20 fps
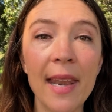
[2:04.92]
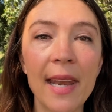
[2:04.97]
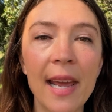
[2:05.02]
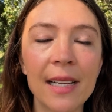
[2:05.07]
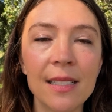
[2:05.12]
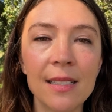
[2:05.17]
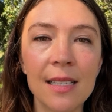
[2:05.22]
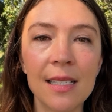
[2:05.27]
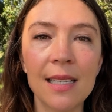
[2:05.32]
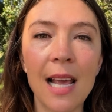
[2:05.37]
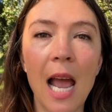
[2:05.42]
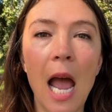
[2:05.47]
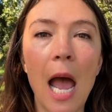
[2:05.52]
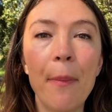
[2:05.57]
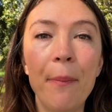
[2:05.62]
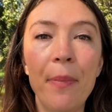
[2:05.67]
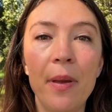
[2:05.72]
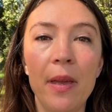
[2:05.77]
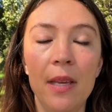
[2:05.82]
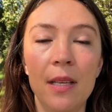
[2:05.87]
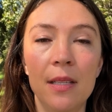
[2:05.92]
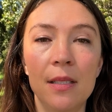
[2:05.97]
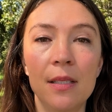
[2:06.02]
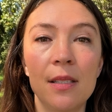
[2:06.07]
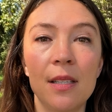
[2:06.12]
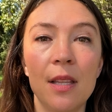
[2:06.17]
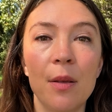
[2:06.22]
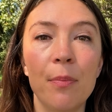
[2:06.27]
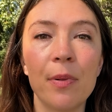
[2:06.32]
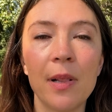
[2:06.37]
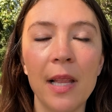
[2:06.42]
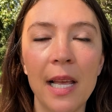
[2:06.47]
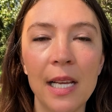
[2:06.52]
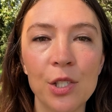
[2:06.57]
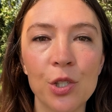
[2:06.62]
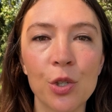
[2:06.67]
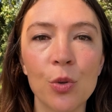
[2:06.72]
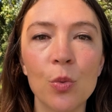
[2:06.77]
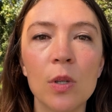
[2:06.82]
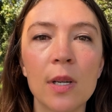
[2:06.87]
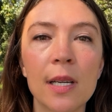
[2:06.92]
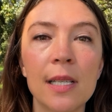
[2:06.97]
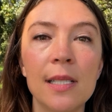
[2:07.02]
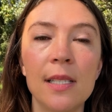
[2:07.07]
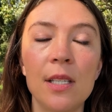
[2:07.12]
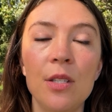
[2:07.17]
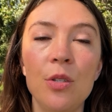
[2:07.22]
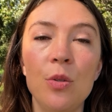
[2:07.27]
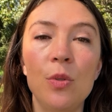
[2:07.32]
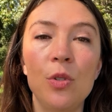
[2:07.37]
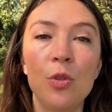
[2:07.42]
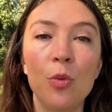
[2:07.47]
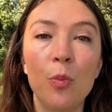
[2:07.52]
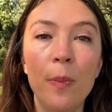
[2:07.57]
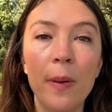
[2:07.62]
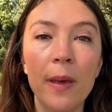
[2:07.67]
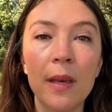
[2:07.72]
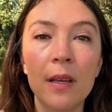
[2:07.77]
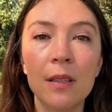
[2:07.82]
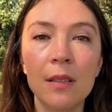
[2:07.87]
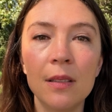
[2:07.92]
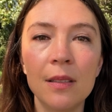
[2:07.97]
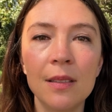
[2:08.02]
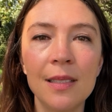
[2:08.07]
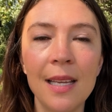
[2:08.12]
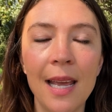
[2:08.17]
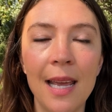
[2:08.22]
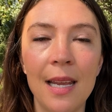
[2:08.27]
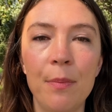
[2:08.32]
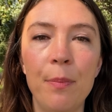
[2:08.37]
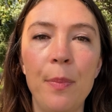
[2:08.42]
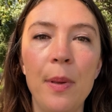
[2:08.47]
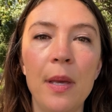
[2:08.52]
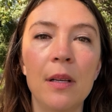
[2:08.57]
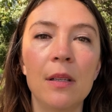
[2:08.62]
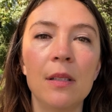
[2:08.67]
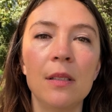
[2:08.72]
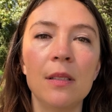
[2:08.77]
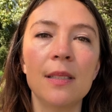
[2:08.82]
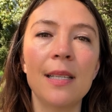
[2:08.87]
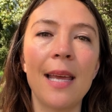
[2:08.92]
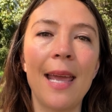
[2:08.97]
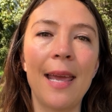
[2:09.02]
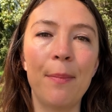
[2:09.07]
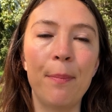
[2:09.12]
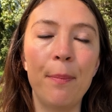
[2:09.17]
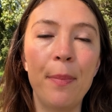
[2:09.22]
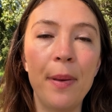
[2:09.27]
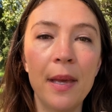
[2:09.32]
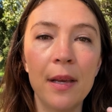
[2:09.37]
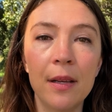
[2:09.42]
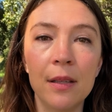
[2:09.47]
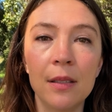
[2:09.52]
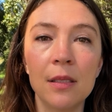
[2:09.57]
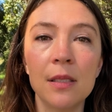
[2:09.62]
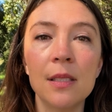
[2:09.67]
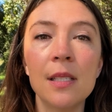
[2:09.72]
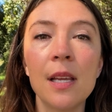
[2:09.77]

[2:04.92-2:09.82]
as this happens, the pleasure will continue to build and build and build.